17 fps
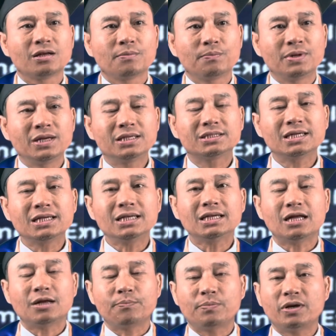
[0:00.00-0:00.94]
pleasing,
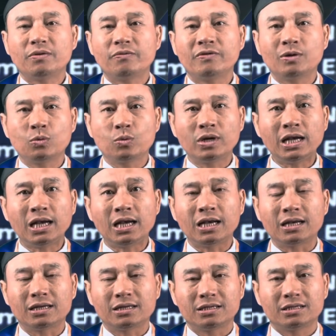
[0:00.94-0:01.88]
and perfect will.
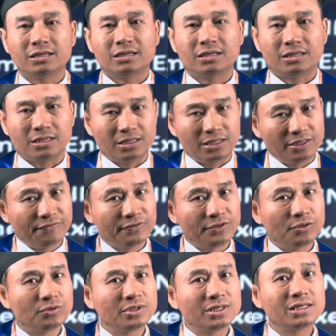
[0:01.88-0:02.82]
If
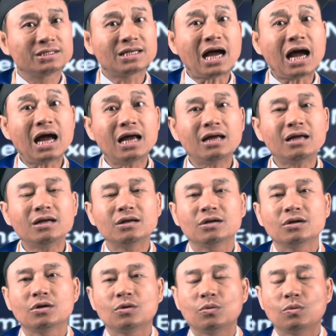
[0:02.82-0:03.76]
you desire
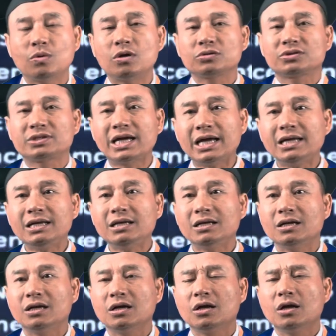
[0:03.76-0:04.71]
or change,
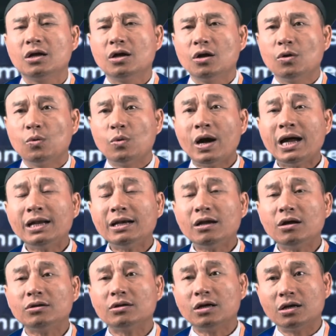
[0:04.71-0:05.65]
why
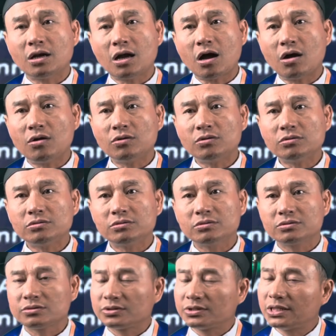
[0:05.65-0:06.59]
not allow
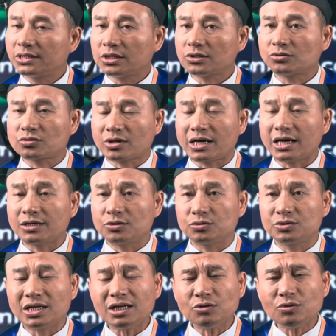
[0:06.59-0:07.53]
Jesus Christ to
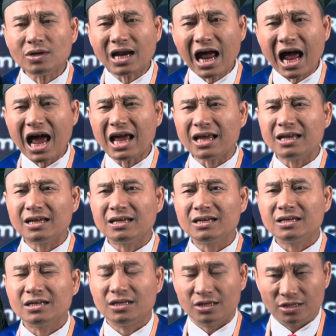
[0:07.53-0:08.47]
change your life?
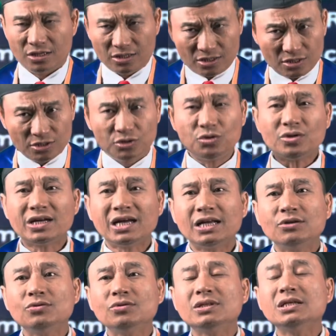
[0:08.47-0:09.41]
You can
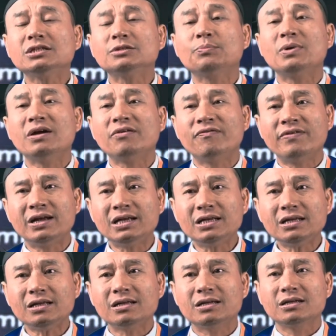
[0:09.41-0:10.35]
do this by faith
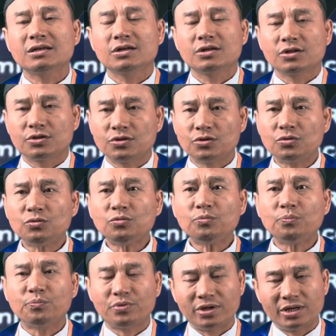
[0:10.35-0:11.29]
through
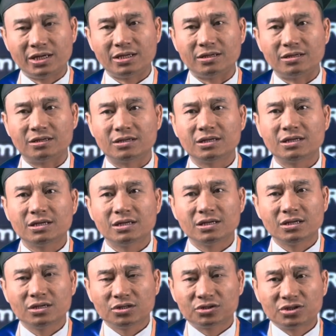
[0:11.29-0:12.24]
prayer.
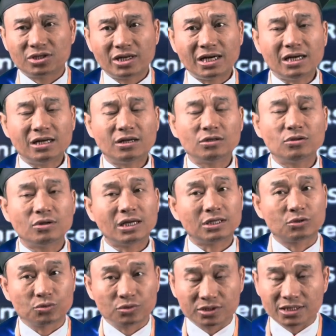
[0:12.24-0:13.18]
Surrender your life
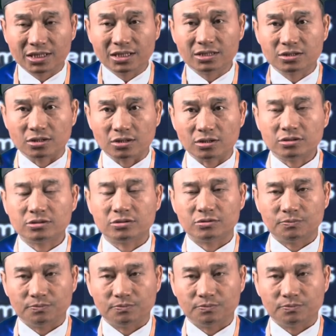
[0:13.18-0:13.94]
to Jesus.